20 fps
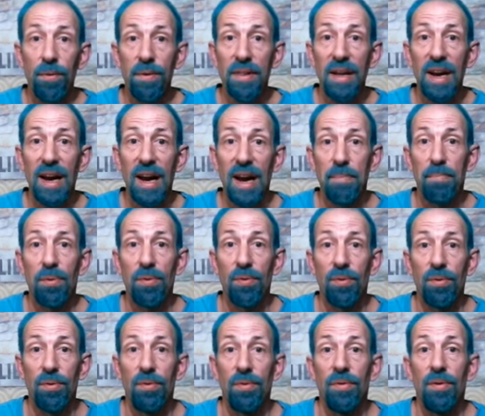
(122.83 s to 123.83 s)
the apple
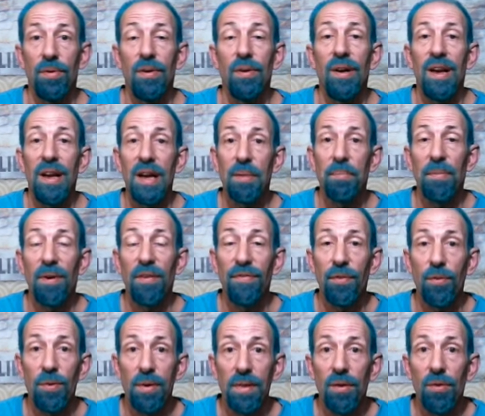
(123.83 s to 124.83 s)
and
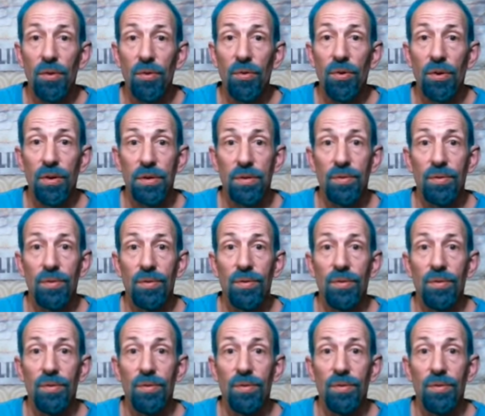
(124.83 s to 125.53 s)
before the horse.